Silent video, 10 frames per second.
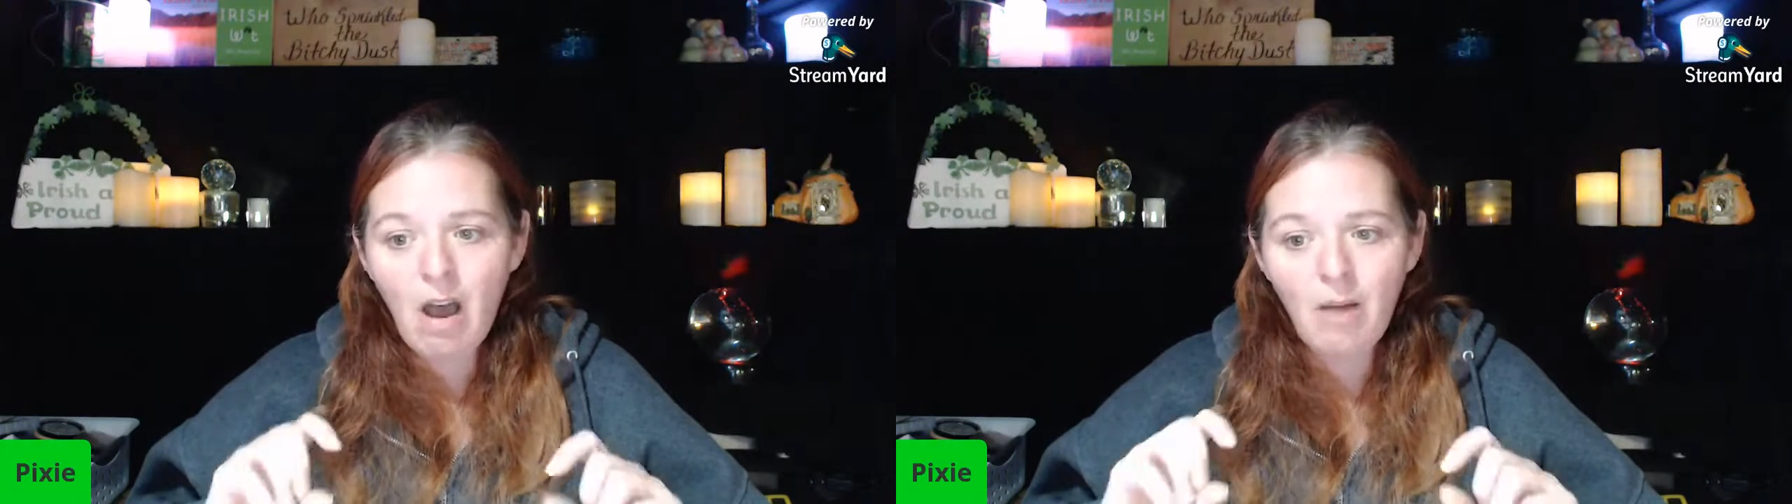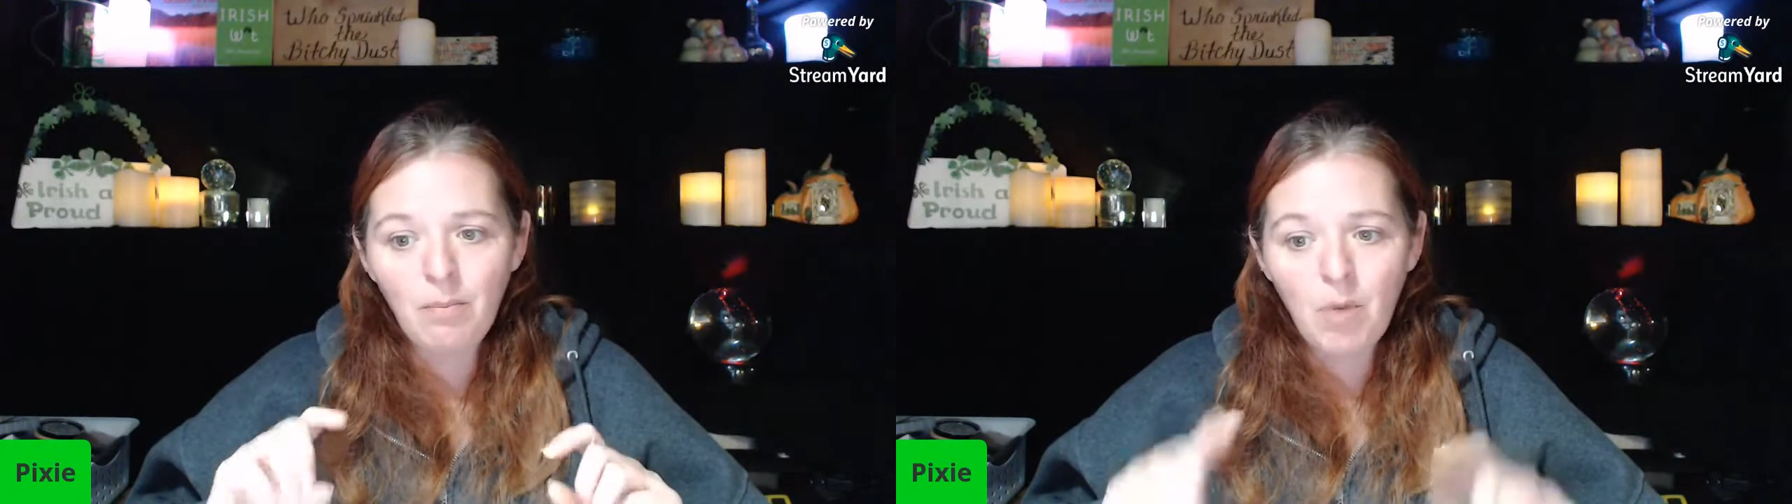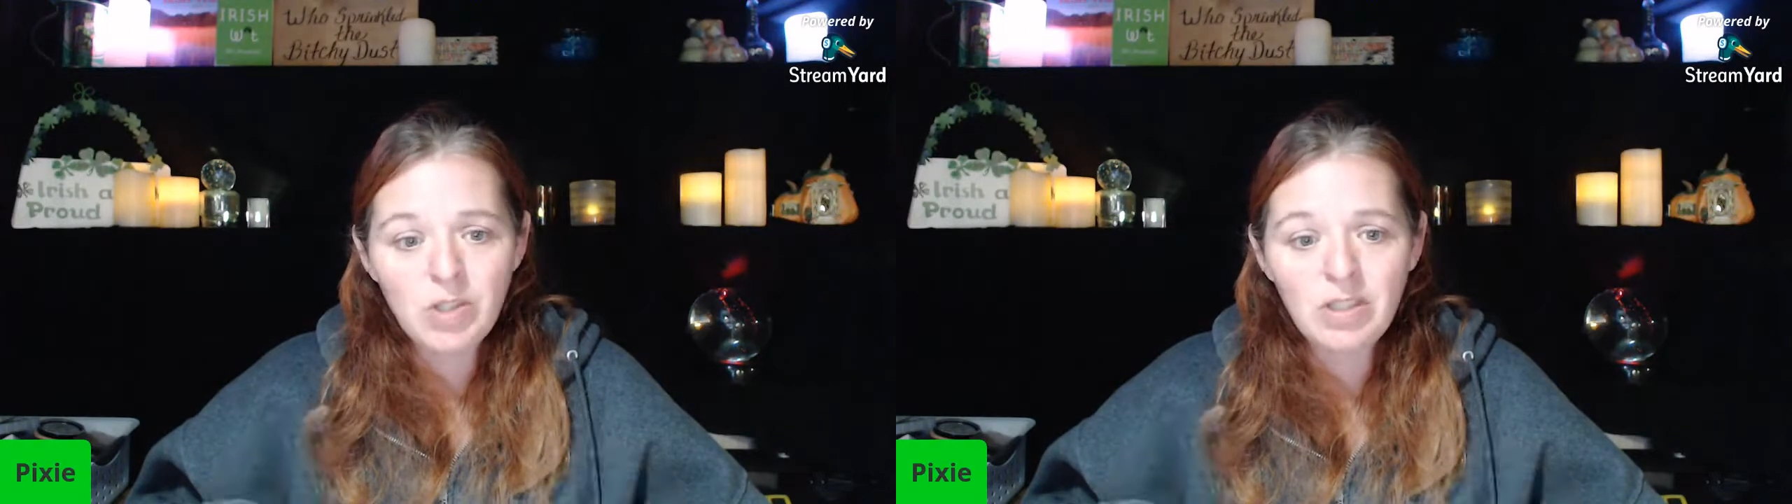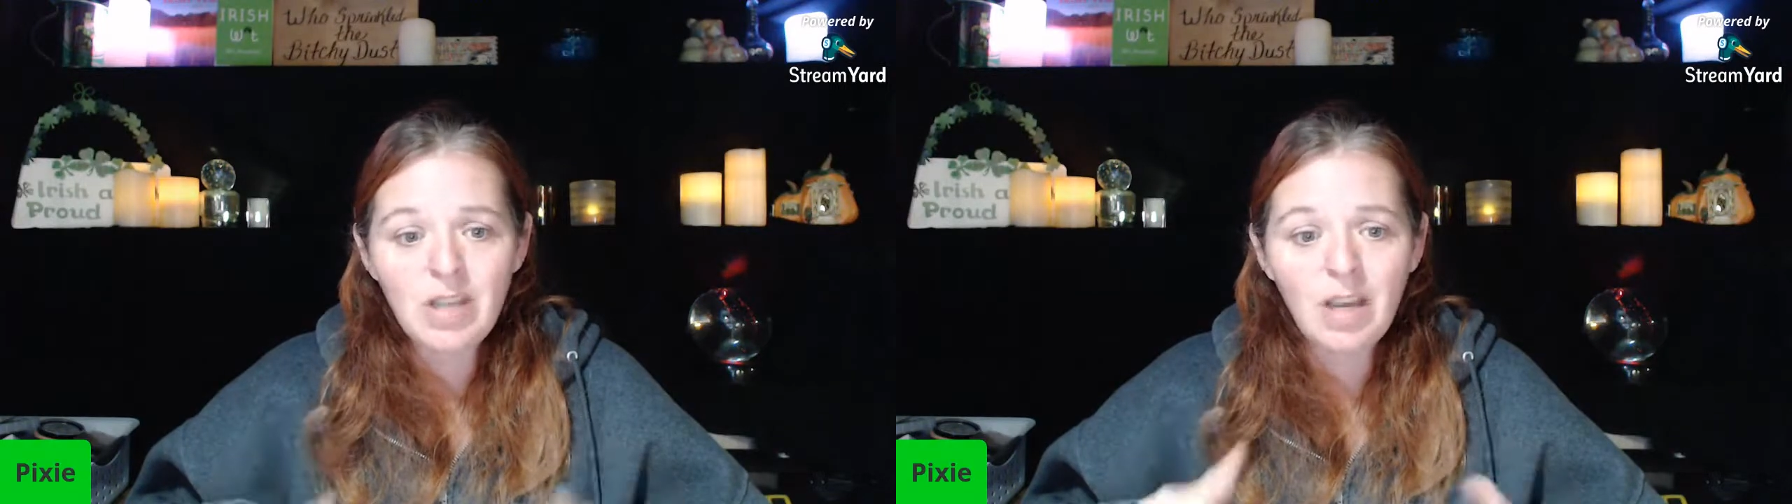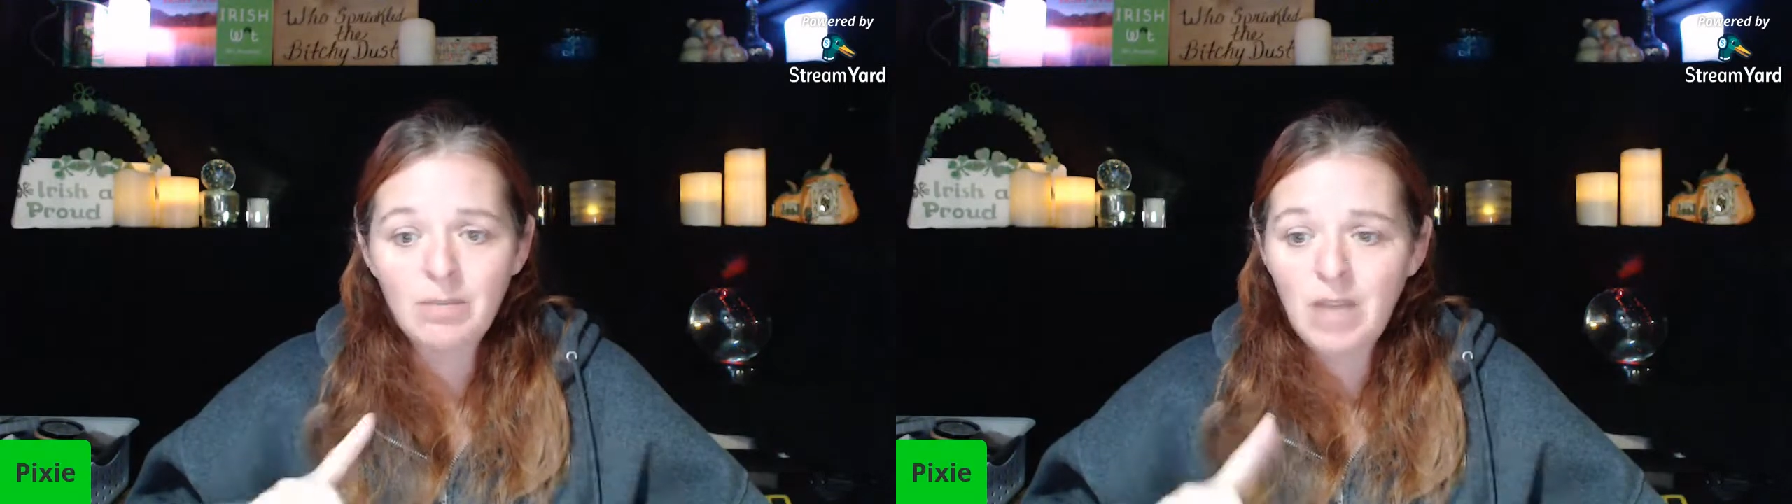Most of the
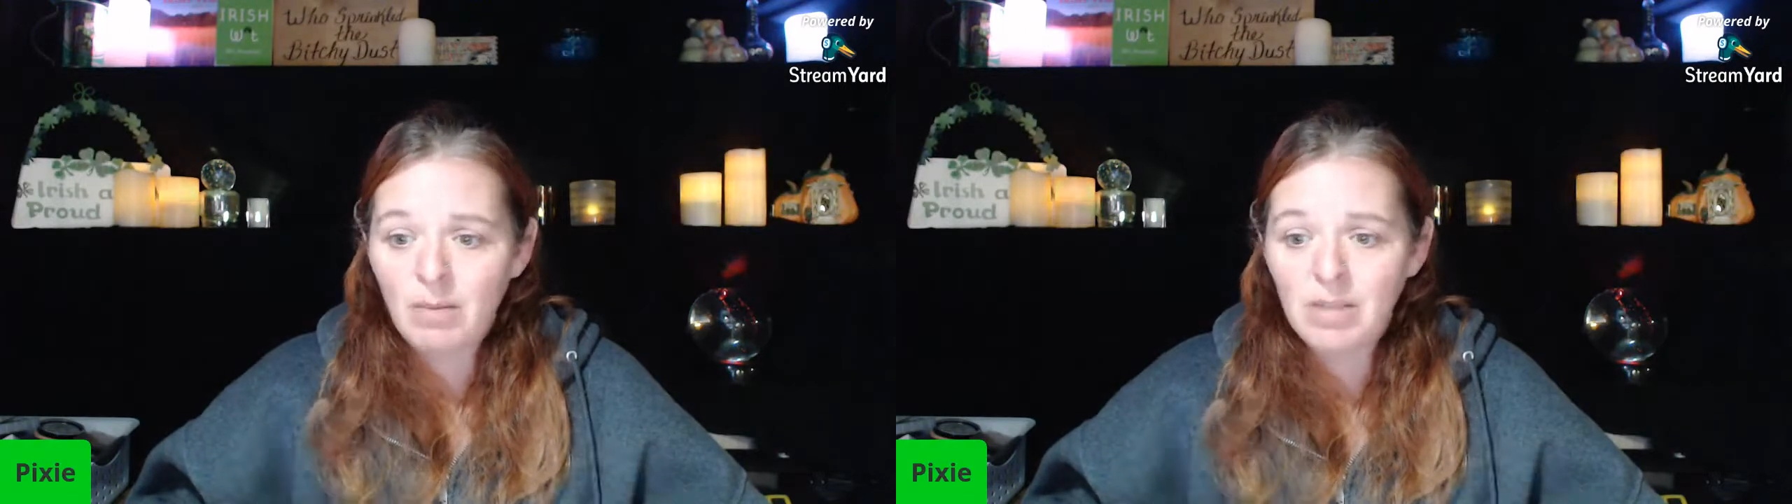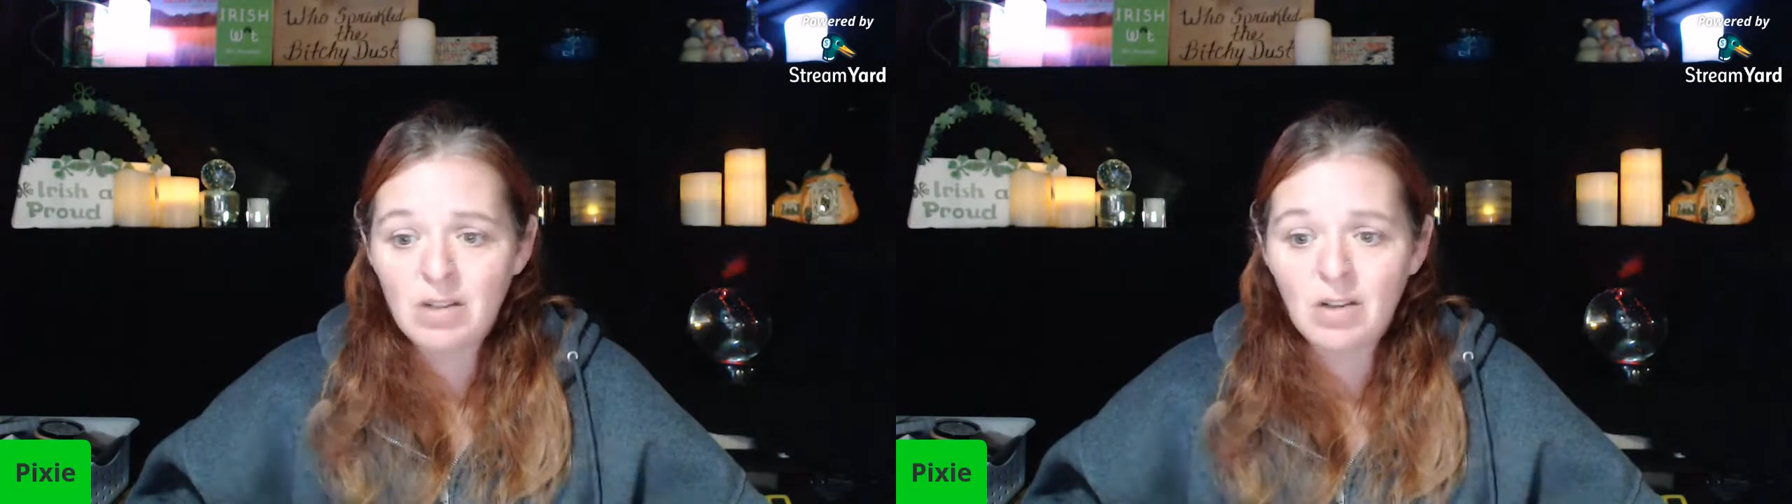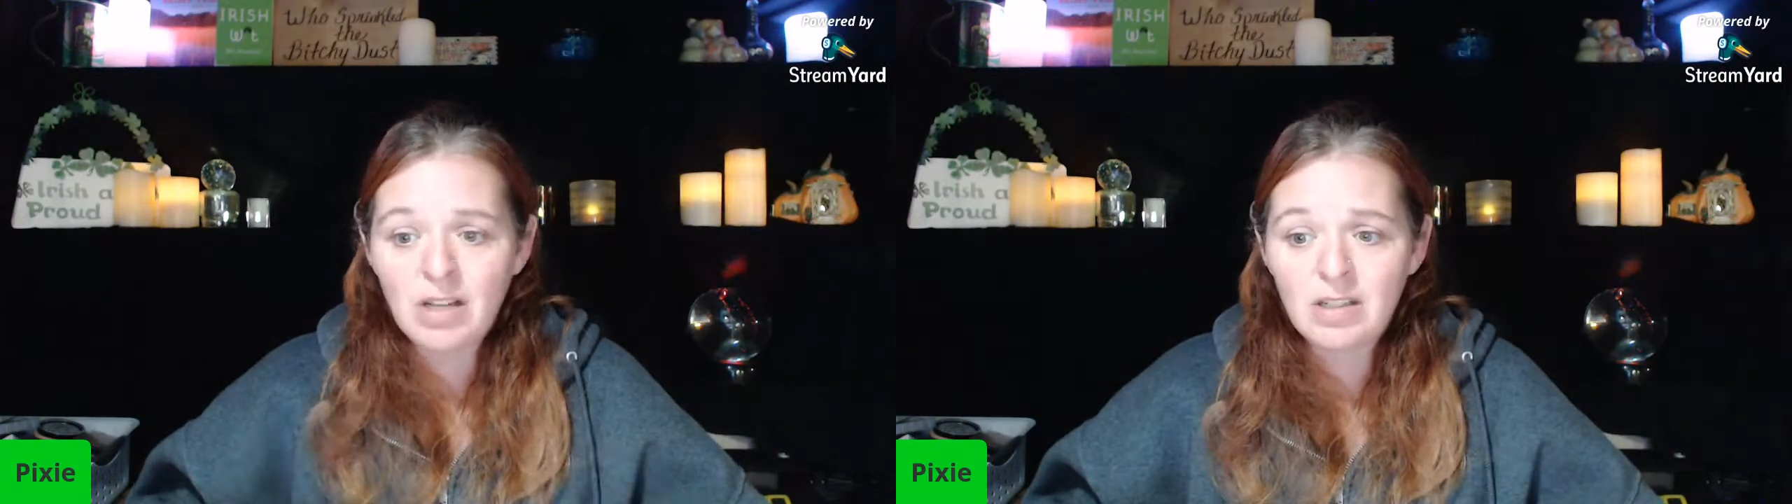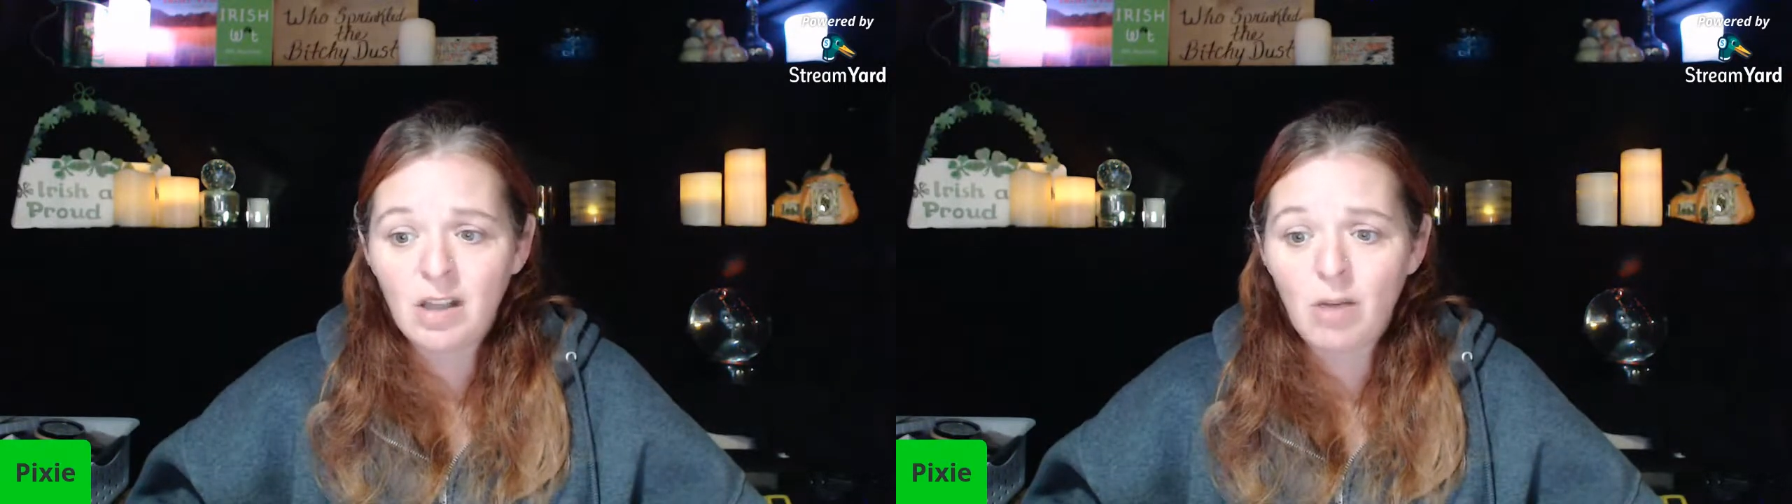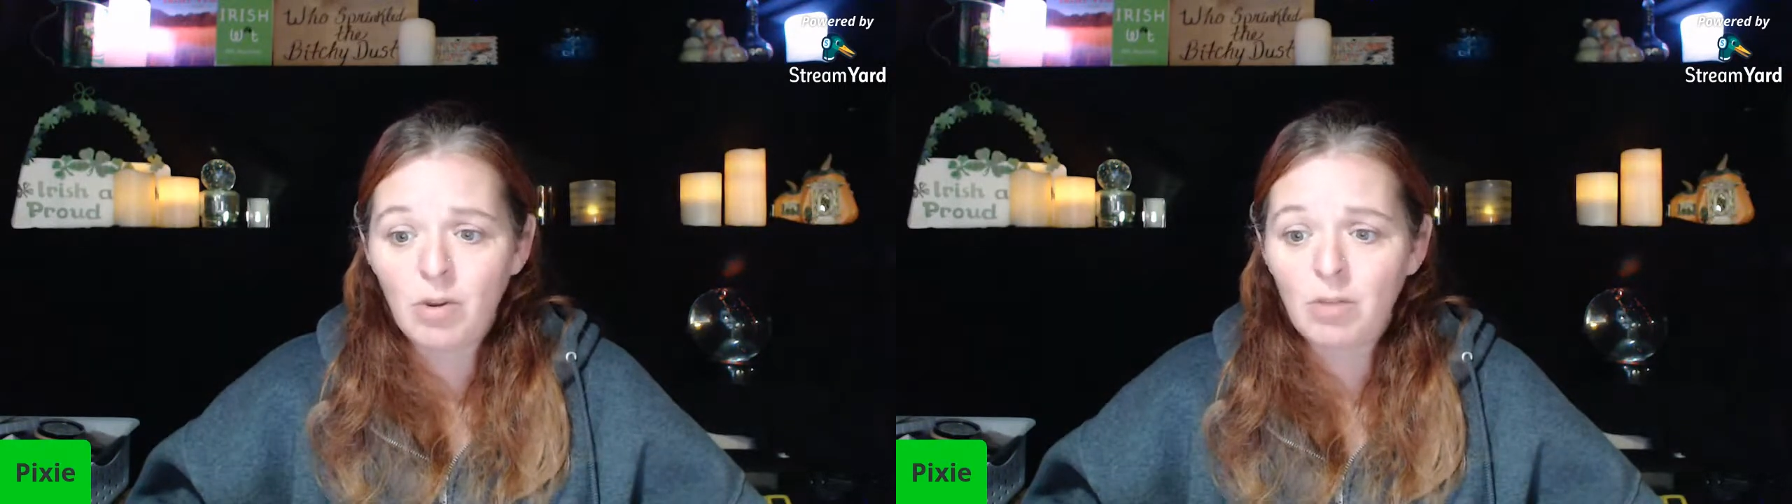time, Tommy still has to
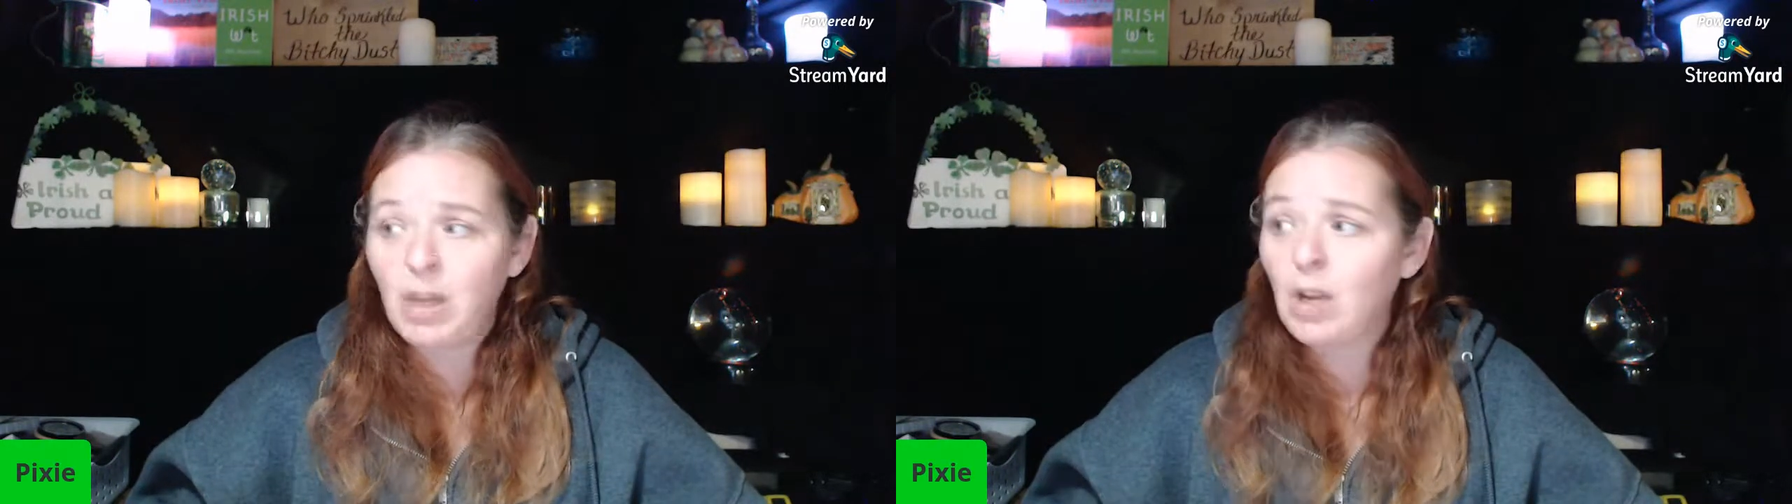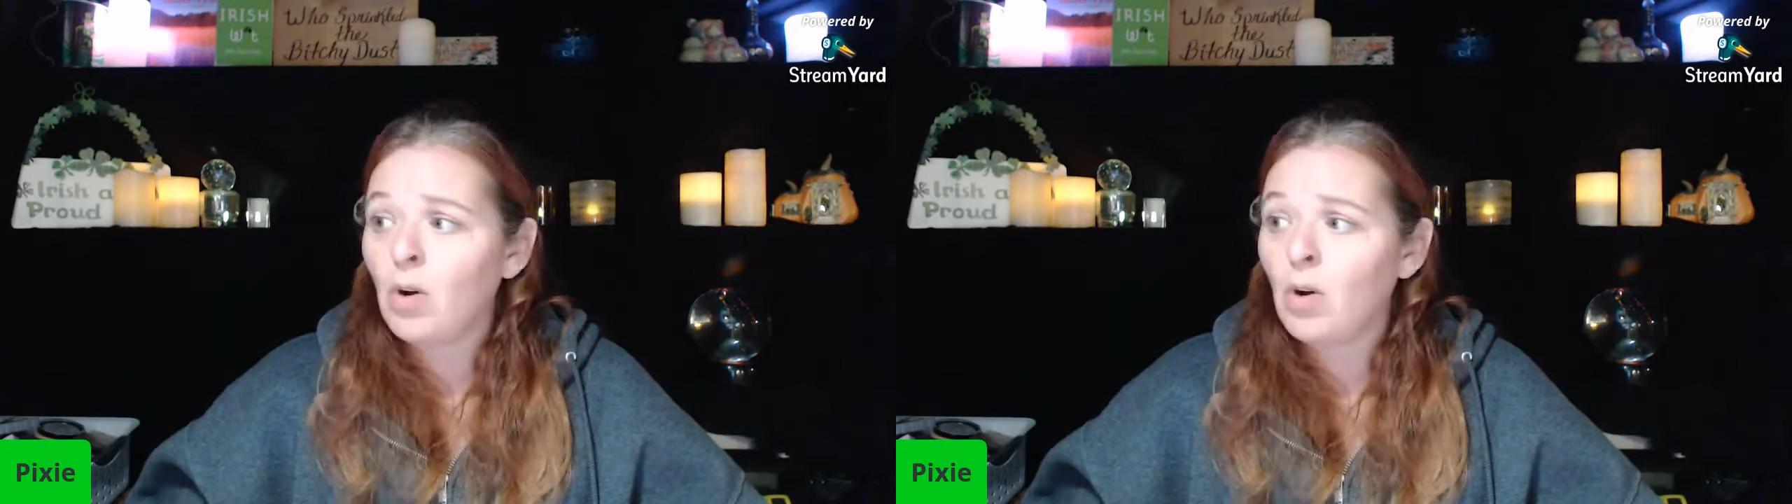come with me,